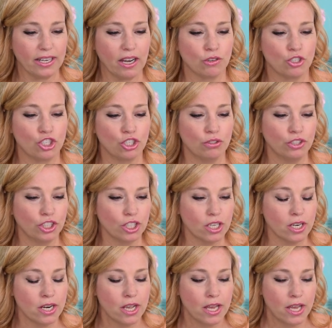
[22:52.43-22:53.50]
Now, Junior
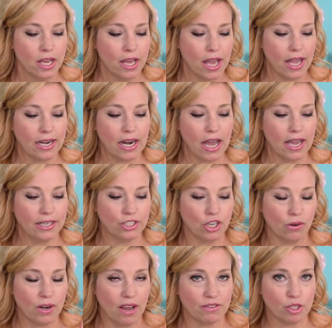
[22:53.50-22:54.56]
and I
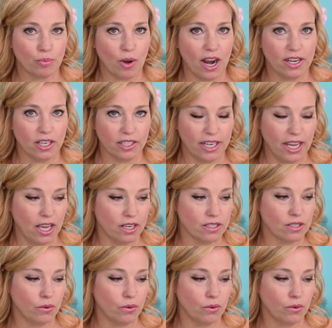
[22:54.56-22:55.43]
don't have Sprite on hand,